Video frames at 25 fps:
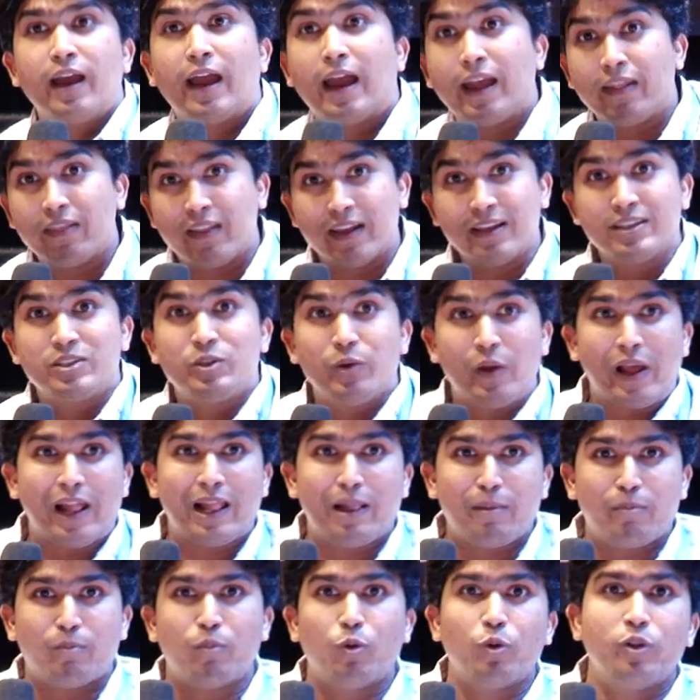And thus you
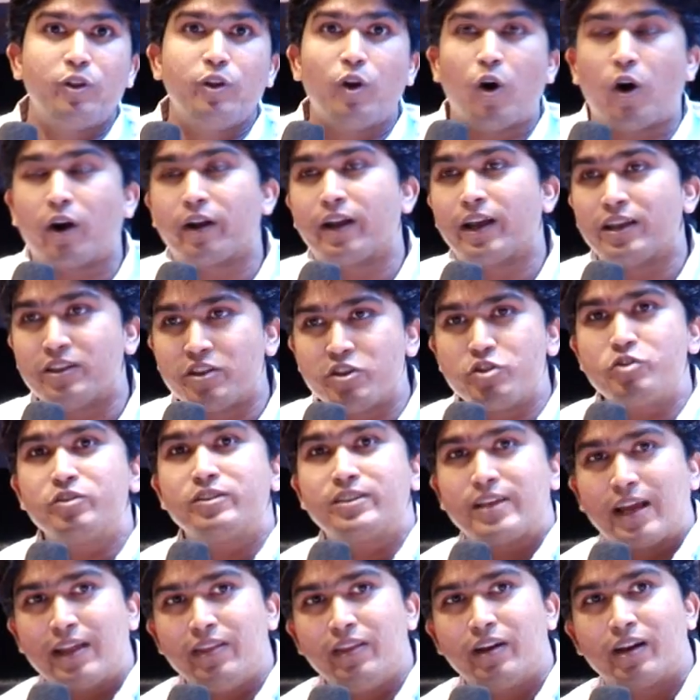help both the
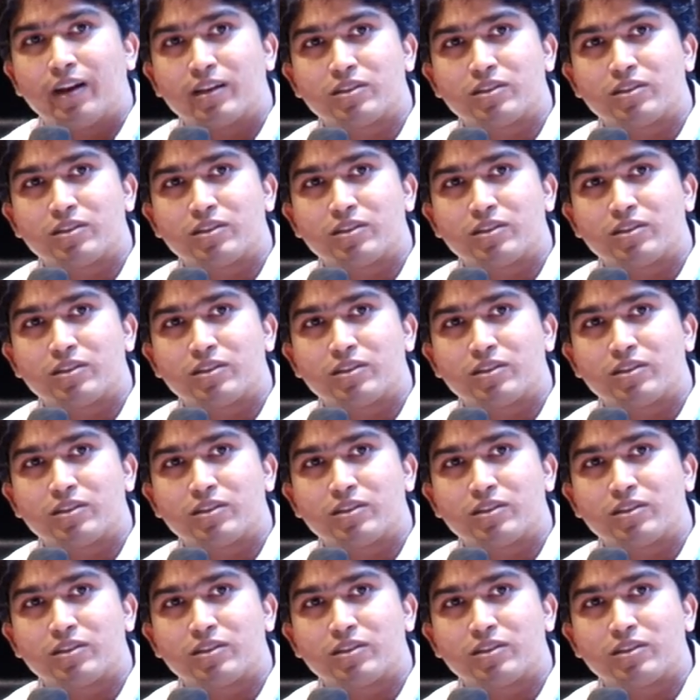organizations and the